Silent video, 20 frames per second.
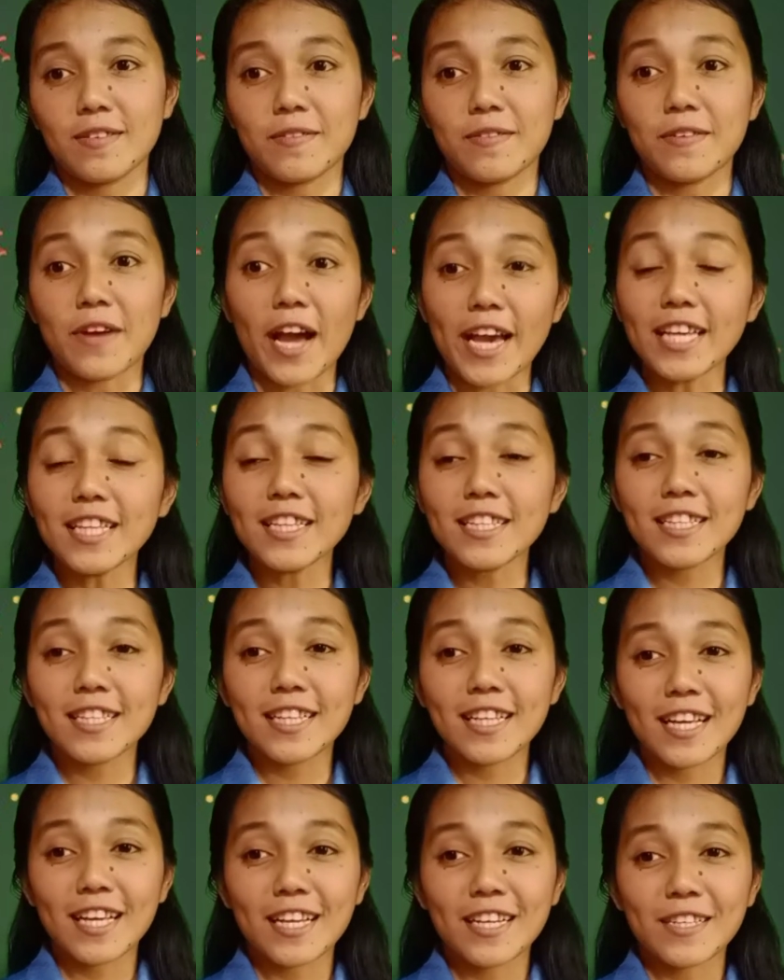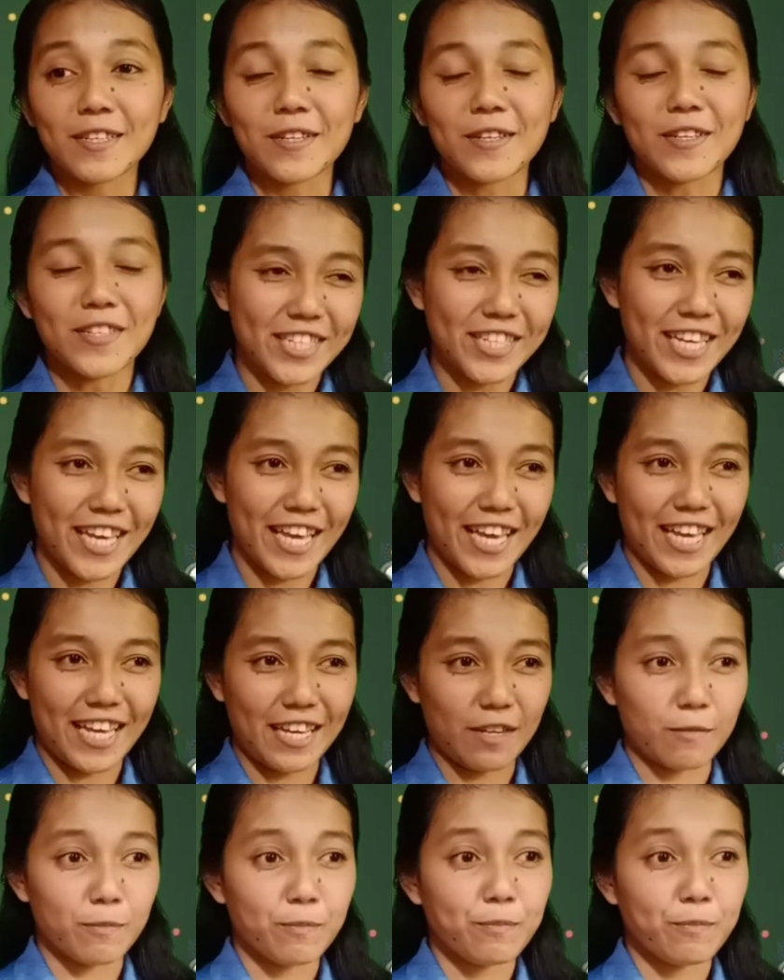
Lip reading: right? Okay.